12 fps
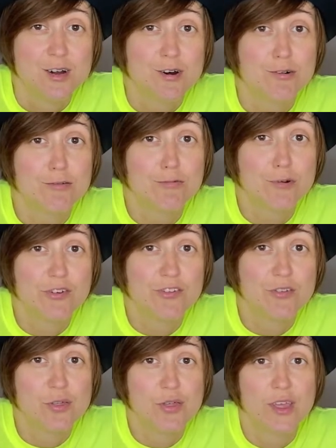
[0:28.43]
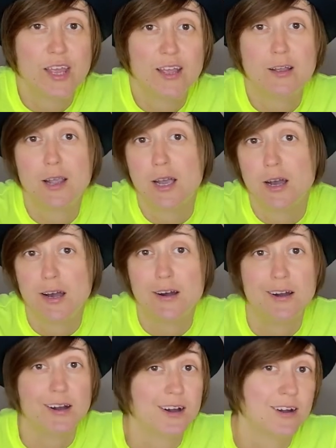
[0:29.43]
Or would you think,
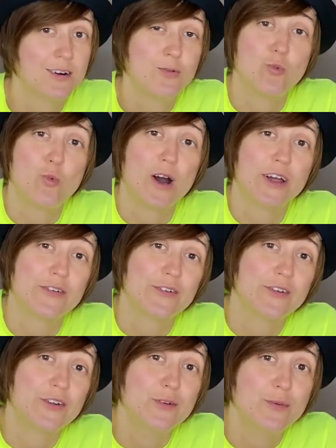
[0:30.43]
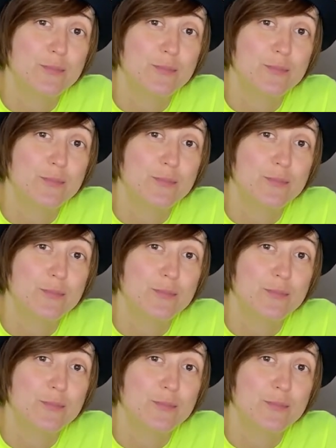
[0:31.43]
1 or 2